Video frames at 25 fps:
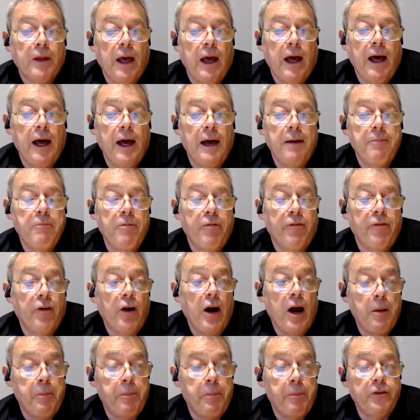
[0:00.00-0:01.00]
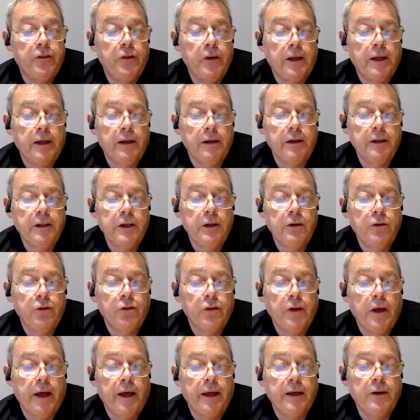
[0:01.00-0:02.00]
for our particular
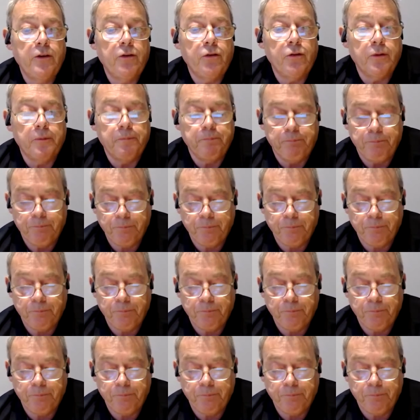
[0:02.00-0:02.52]
use case.